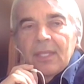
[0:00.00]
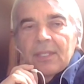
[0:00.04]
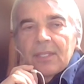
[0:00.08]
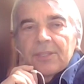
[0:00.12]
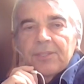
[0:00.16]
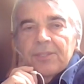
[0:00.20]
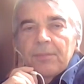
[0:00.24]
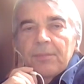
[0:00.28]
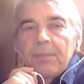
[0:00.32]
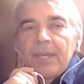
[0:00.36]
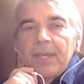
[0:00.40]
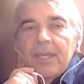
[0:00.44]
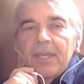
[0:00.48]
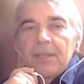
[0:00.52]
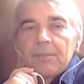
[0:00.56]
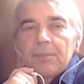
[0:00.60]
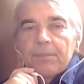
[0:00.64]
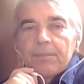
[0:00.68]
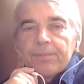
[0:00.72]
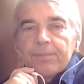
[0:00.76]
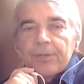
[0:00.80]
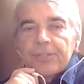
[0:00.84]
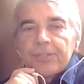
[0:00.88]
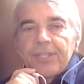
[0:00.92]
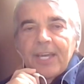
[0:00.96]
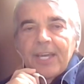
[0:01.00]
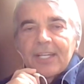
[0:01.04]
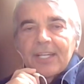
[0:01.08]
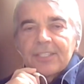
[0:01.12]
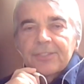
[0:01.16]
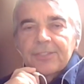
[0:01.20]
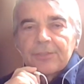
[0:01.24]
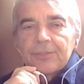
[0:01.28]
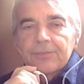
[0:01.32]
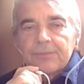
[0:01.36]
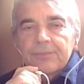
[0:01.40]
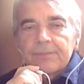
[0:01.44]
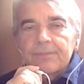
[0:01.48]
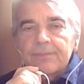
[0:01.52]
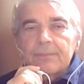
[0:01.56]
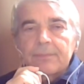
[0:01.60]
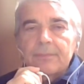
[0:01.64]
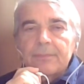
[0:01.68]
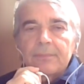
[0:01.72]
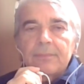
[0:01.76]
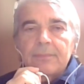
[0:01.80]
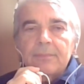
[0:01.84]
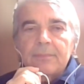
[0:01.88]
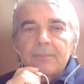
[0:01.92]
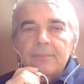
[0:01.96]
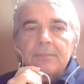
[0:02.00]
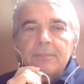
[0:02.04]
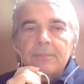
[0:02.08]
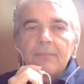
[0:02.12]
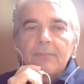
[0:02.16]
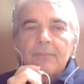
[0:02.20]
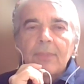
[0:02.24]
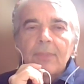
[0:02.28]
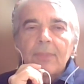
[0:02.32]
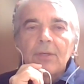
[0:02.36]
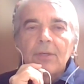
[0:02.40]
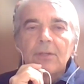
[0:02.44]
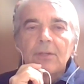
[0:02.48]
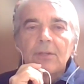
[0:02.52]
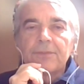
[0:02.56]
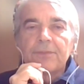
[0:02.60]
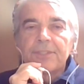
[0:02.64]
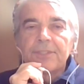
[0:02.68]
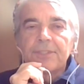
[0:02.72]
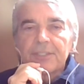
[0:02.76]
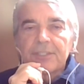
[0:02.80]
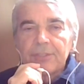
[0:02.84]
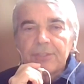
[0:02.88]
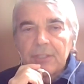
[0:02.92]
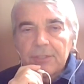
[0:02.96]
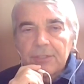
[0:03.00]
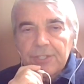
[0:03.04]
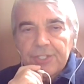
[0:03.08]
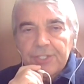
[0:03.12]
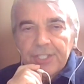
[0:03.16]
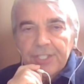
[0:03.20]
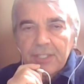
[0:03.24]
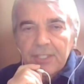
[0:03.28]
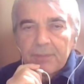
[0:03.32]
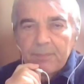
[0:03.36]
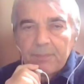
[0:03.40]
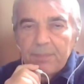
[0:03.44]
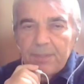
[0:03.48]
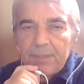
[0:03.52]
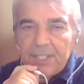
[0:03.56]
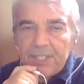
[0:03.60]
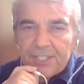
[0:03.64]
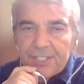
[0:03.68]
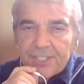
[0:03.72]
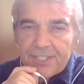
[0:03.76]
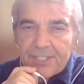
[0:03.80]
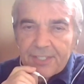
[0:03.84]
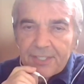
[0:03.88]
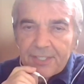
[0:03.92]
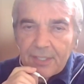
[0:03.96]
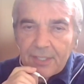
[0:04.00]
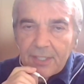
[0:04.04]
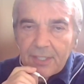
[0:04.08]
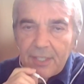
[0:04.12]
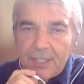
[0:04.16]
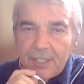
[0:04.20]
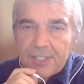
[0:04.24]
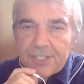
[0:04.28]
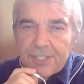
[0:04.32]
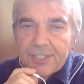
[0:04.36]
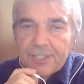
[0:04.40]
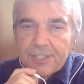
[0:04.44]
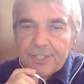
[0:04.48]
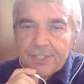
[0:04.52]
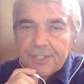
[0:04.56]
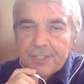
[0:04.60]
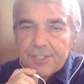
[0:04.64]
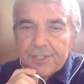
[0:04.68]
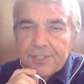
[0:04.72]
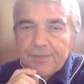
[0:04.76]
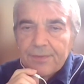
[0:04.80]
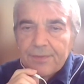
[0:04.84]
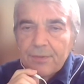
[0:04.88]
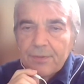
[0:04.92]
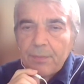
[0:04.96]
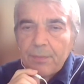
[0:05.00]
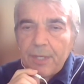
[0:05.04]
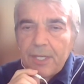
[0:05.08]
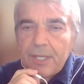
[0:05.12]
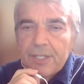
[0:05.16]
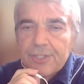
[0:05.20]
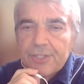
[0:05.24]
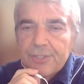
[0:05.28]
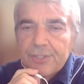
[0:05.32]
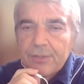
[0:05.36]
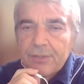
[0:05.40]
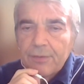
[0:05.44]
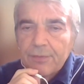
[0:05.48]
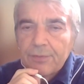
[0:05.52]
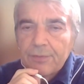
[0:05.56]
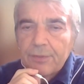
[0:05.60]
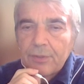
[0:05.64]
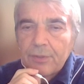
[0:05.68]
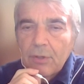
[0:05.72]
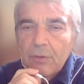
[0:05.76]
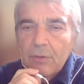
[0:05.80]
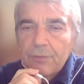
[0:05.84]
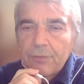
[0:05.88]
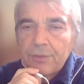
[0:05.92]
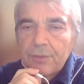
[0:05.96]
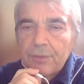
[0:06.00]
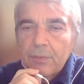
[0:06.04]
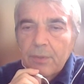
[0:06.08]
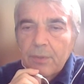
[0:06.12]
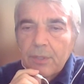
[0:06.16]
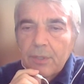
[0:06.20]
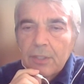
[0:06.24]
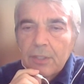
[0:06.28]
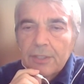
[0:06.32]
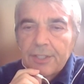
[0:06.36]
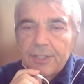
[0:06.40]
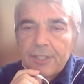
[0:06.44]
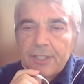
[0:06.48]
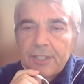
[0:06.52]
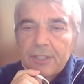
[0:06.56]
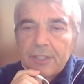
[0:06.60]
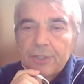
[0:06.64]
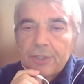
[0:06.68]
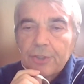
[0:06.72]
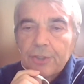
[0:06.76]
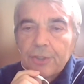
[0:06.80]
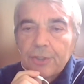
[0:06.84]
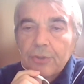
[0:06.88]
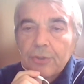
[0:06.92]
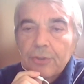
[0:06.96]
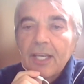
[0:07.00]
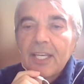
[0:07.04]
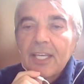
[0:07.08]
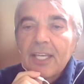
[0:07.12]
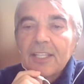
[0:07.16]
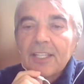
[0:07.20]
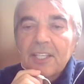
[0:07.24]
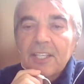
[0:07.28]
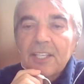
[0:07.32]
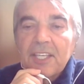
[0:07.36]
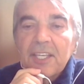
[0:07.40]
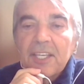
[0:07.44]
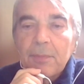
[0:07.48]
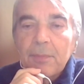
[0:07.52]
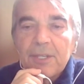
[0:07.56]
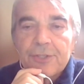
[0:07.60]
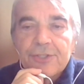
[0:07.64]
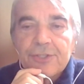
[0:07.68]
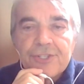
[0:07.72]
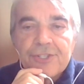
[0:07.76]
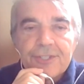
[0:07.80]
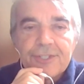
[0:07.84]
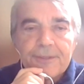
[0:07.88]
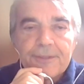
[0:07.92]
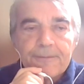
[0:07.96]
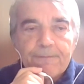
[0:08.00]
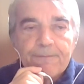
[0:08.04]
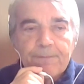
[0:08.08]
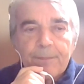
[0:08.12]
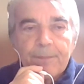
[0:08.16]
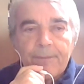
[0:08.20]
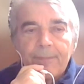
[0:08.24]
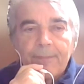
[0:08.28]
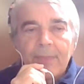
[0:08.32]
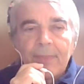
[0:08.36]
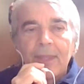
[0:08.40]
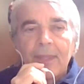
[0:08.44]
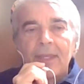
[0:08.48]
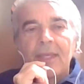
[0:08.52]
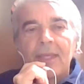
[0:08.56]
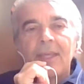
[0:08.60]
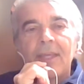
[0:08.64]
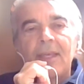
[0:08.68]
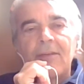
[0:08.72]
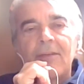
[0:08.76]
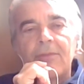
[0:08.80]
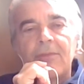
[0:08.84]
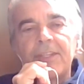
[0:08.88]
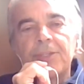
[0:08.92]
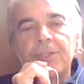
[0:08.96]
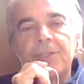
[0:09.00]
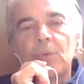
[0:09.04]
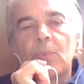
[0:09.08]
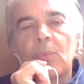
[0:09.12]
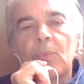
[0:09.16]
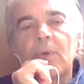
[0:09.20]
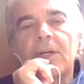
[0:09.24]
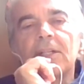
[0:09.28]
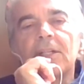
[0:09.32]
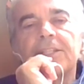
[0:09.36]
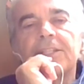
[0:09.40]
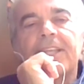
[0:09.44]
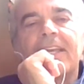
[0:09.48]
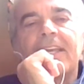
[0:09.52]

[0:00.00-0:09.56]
The main product of technological beast is the transformation of the world into an image. When the world